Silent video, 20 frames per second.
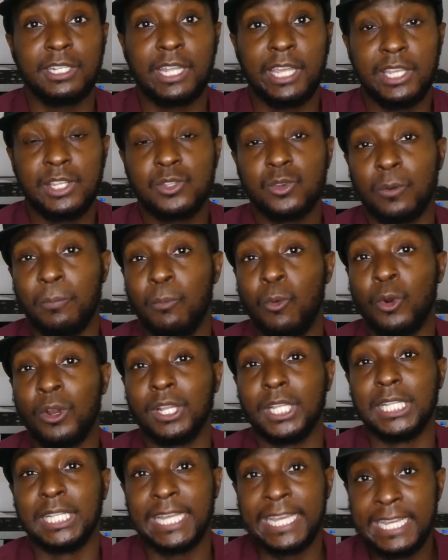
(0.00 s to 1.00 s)
days or
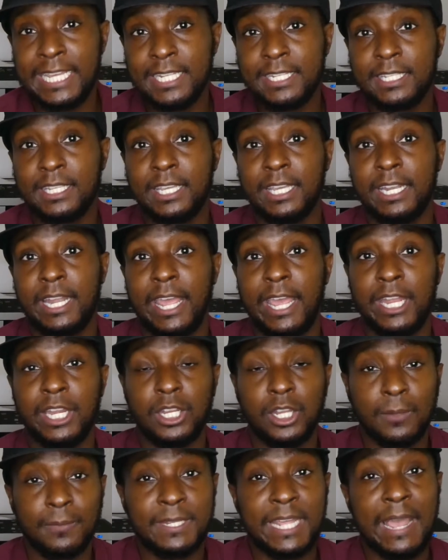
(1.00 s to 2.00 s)
more late can
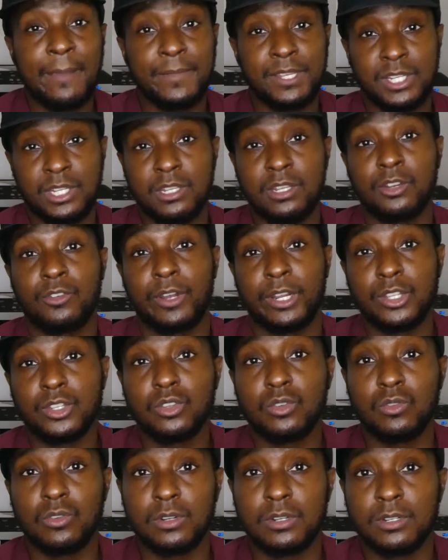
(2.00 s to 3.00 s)
end up damaging your credit
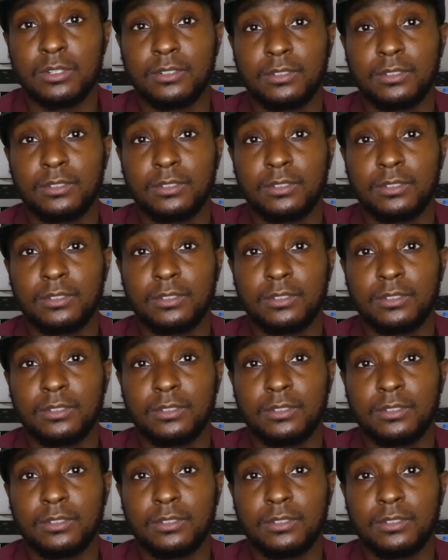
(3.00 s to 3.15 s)
score.